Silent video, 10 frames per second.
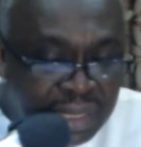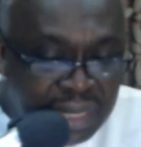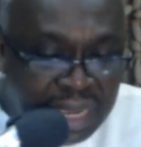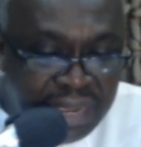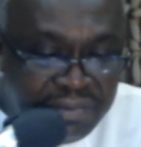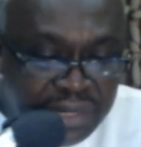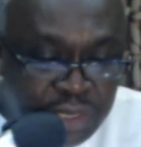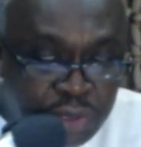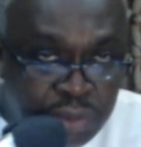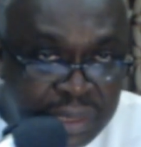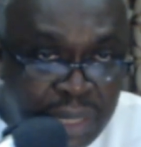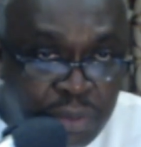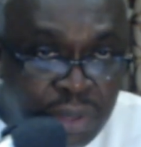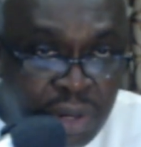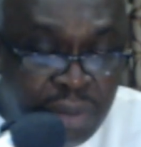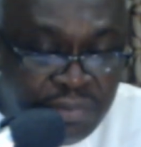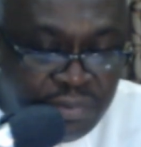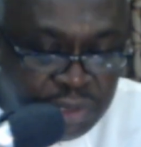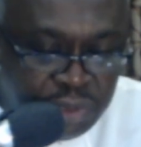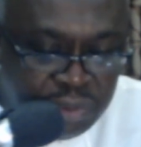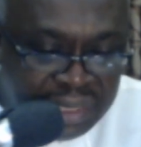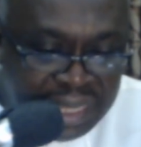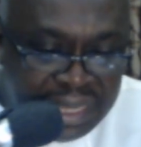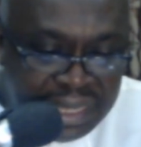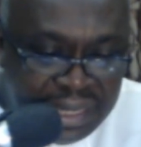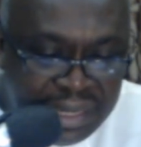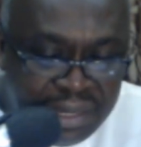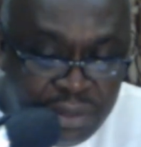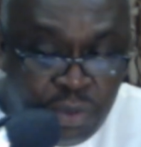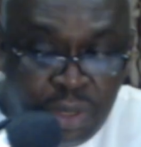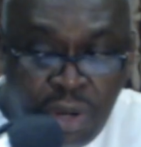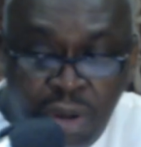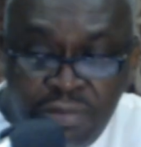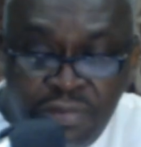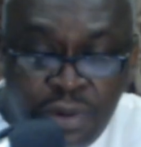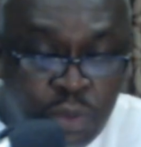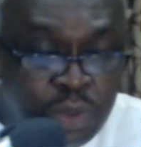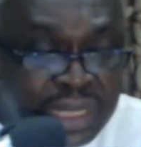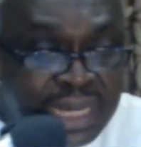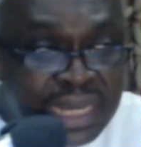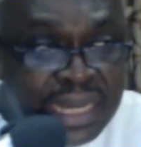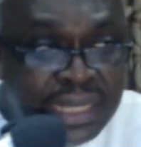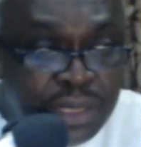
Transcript: every truth that will come forth today will come forward with great